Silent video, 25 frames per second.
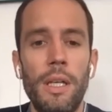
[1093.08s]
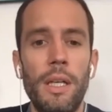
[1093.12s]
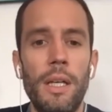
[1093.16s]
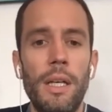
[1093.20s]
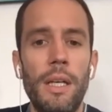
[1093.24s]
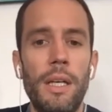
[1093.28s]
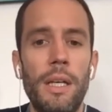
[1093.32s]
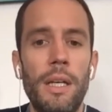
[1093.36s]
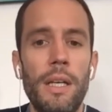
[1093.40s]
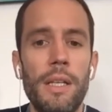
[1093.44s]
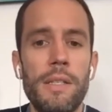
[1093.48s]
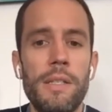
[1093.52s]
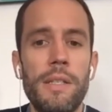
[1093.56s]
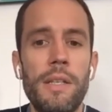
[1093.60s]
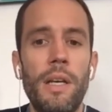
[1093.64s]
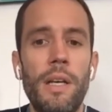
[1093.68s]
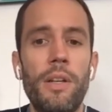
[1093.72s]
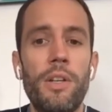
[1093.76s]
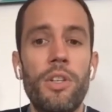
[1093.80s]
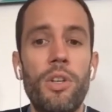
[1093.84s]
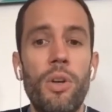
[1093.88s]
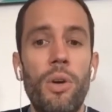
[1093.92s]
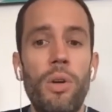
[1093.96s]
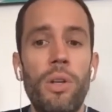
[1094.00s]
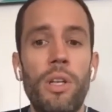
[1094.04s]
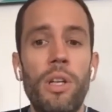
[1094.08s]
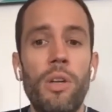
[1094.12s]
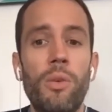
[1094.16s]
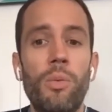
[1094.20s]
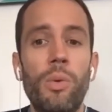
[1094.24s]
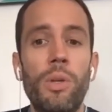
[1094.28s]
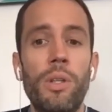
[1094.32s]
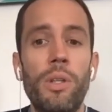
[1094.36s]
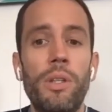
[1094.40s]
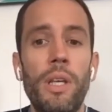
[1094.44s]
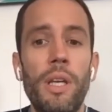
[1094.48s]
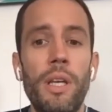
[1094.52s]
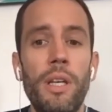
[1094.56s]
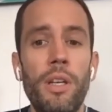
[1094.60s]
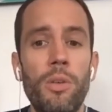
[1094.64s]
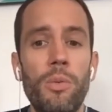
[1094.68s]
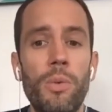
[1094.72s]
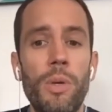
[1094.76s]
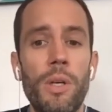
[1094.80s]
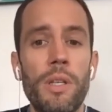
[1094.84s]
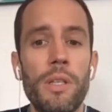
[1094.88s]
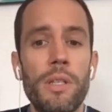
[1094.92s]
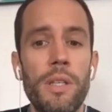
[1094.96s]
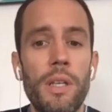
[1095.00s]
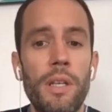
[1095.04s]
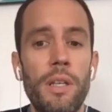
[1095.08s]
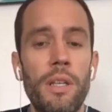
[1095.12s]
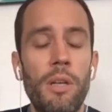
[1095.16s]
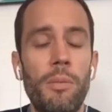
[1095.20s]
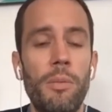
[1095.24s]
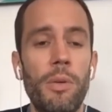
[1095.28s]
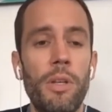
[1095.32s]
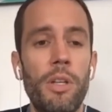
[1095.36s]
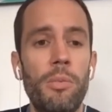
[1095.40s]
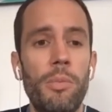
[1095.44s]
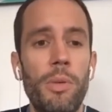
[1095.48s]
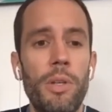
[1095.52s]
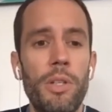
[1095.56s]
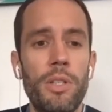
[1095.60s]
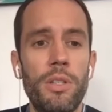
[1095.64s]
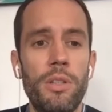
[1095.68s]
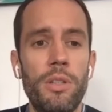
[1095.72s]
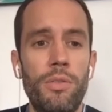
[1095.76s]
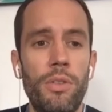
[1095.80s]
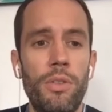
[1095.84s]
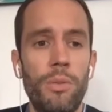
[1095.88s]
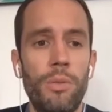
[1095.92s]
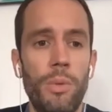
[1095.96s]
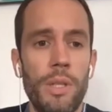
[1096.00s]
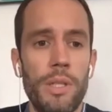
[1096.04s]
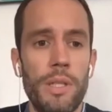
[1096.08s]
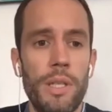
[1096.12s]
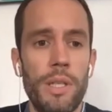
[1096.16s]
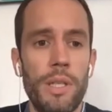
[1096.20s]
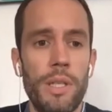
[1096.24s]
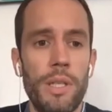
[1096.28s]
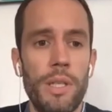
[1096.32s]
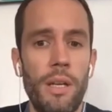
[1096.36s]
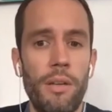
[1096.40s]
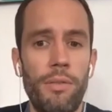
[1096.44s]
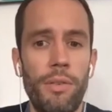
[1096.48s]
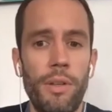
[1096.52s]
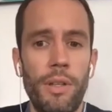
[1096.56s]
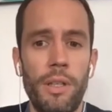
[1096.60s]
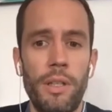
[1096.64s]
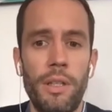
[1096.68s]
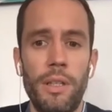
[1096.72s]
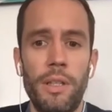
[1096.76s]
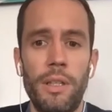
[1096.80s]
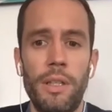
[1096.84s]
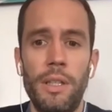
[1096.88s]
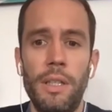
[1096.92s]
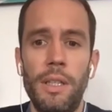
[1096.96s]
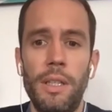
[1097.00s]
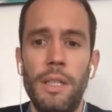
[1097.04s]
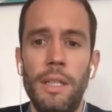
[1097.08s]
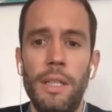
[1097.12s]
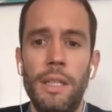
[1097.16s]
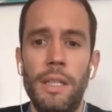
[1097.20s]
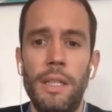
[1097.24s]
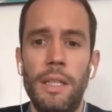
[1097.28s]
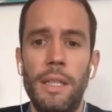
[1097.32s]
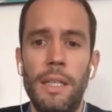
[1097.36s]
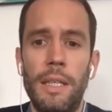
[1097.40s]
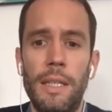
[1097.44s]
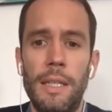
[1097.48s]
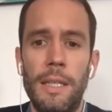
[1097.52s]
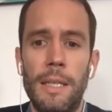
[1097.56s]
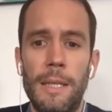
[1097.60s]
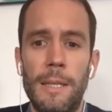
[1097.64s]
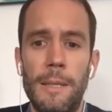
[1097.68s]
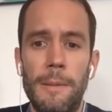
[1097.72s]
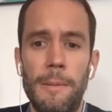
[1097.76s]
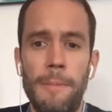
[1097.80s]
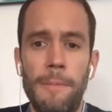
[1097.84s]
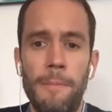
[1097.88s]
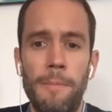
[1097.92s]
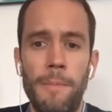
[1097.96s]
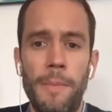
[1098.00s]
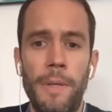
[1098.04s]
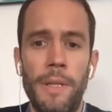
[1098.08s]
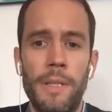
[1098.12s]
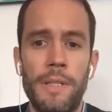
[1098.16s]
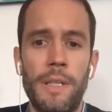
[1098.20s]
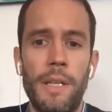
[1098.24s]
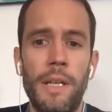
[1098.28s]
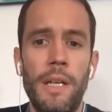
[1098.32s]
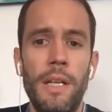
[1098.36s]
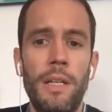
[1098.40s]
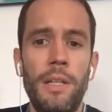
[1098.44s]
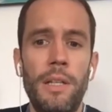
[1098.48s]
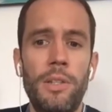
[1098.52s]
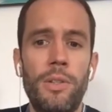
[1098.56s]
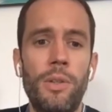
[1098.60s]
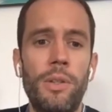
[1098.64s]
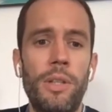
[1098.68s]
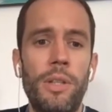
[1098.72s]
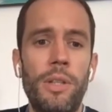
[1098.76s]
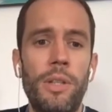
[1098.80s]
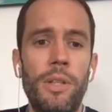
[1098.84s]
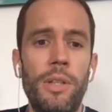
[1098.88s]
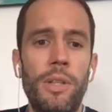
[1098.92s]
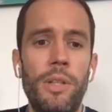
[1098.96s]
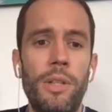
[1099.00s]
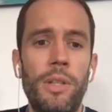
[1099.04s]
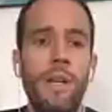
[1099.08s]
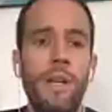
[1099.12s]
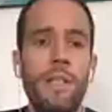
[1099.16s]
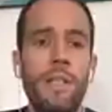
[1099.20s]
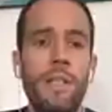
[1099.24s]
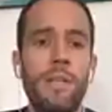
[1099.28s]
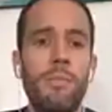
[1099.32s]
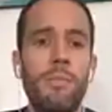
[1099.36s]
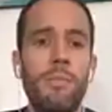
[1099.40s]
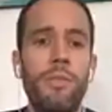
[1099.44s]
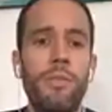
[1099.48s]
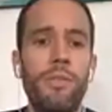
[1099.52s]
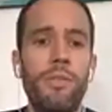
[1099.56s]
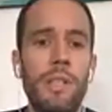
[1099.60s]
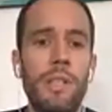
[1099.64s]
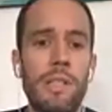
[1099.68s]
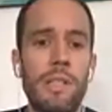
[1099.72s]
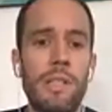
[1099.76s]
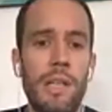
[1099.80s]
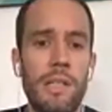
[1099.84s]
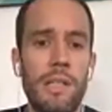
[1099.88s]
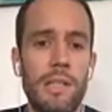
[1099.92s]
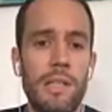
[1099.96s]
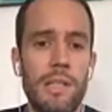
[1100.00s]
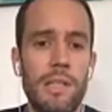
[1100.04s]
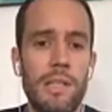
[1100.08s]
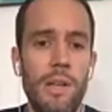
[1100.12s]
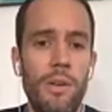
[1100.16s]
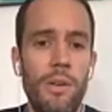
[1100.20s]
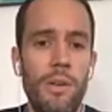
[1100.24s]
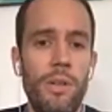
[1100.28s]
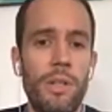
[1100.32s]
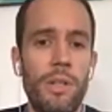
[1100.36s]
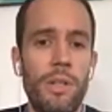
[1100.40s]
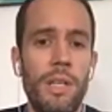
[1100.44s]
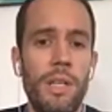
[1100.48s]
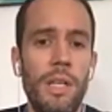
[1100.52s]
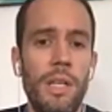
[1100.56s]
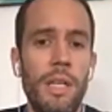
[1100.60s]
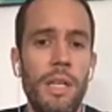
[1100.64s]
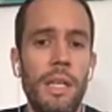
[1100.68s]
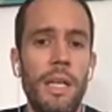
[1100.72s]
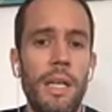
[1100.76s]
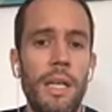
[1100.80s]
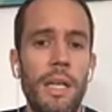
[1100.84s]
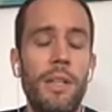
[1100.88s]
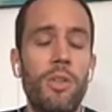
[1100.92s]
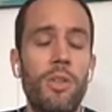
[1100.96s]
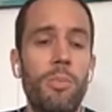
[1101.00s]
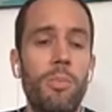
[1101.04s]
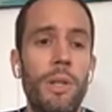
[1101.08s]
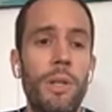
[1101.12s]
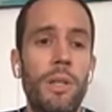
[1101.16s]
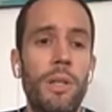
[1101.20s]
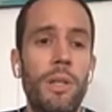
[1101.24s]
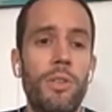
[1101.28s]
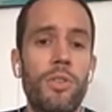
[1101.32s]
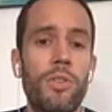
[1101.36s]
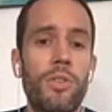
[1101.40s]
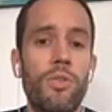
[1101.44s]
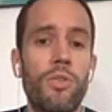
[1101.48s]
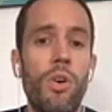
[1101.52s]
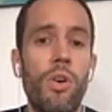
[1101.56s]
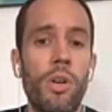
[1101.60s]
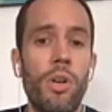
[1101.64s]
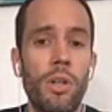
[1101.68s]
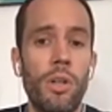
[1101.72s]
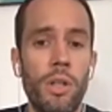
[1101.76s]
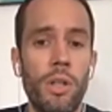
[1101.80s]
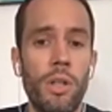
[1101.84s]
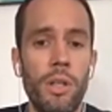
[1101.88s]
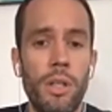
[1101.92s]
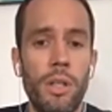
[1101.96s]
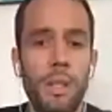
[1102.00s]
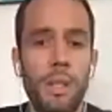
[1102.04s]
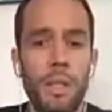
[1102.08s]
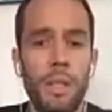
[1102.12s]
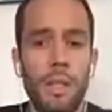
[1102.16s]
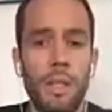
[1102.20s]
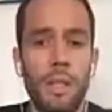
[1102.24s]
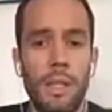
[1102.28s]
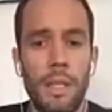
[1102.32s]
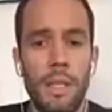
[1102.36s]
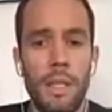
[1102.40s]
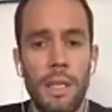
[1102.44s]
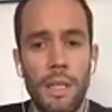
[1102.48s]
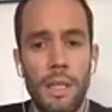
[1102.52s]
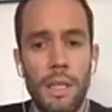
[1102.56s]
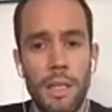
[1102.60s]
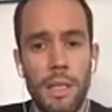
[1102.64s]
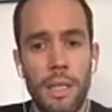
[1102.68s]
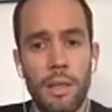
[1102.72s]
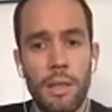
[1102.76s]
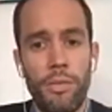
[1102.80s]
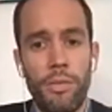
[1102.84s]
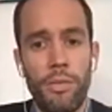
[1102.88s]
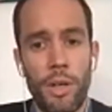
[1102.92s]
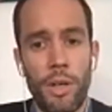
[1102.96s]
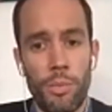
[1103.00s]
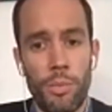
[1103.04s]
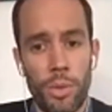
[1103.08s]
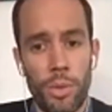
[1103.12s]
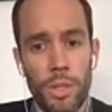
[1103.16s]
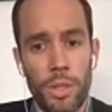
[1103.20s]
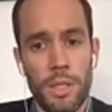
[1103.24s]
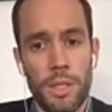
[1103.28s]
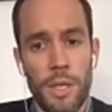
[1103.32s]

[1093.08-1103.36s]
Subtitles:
has done jointly with ECOWAS, the Economic Commission for West Africa, and the Sahel, to identify some of these lessons learned and to build stronger legal frameworks.